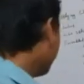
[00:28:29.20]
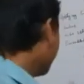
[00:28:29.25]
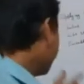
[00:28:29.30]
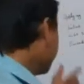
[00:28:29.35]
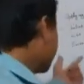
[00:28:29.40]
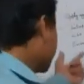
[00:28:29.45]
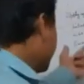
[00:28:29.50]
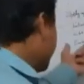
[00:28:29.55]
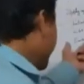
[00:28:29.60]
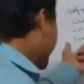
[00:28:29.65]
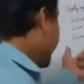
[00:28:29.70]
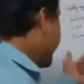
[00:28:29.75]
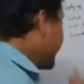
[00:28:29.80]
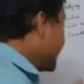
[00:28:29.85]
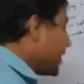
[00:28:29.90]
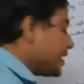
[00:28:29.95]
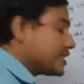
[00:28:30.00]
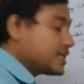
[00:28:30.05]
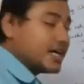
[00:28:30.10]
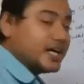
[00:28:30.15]
is
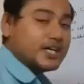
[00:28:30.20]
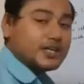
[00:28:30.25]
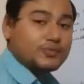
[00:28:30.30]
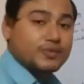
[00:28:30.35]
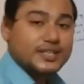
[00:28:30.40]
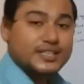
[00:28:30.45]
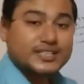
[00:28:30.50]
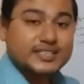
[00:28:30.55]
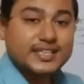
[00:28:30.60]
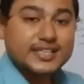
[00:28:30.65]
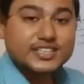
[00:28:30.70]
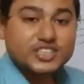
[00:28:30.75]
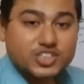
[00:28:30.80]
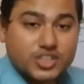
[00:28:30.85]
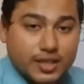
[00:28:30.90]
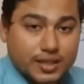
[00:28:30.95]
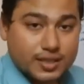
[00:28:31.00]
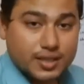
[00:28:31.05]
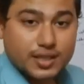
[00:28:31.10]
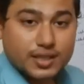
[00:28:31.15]
embedded, and third one is
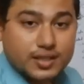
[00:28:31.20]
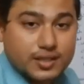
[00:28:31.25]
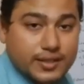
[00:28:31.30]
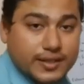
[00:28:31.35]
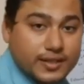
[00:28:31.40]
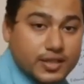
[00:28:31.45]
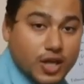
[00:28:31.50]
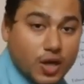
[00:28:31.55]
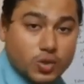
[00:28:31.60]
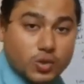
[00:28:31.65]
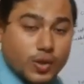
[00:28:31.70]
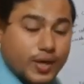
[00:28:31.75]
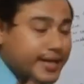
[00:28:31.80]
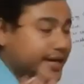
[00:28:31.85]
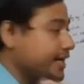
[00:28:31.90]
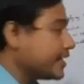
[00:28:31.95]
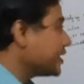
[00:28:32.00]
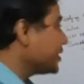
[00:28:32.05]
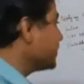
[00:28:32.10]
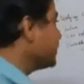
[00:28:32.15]
external. Now you are
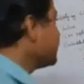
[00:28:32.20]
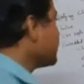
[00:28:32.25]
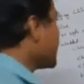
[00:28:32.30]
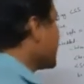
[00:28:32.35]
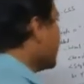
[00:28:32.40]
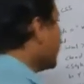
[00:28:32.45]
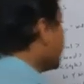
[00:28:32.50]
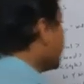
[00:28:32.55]
getting.